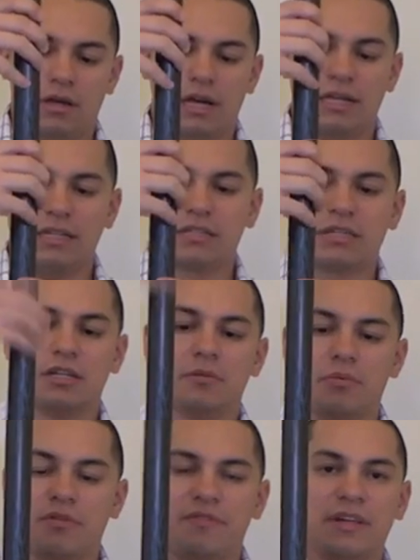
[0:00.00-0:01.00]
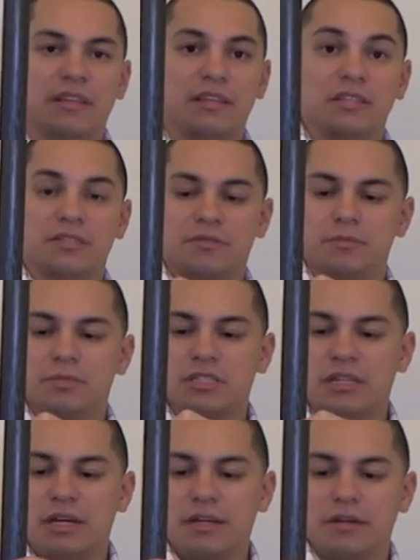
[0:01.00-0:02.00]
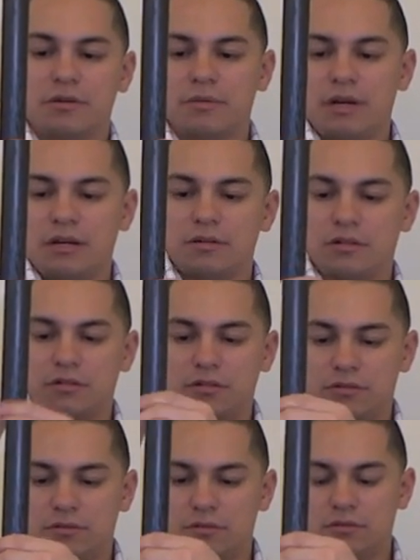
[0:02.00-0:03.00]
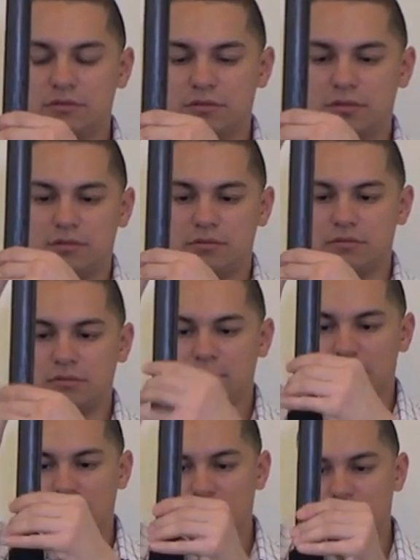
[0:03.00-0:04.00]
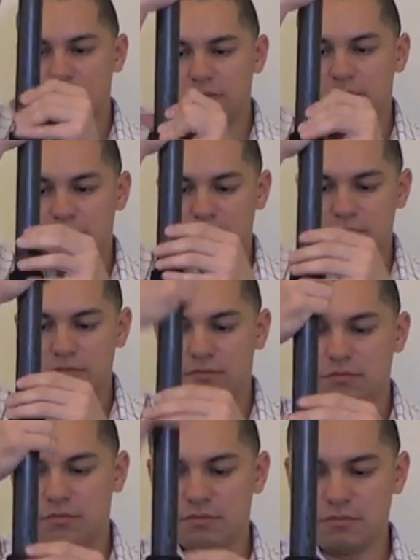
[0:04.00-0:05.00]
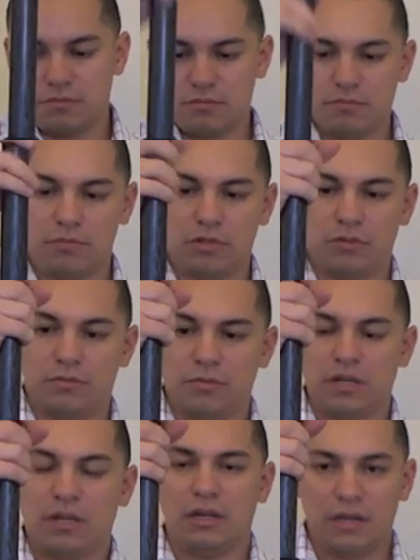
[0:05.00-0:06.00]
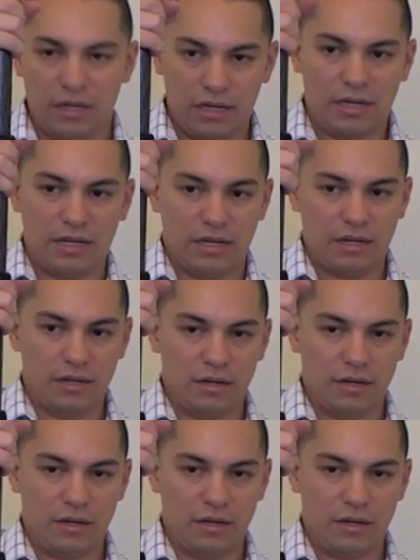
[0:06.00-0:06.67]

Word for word: and it's going to prevent this from sliding around on you. So, boom. And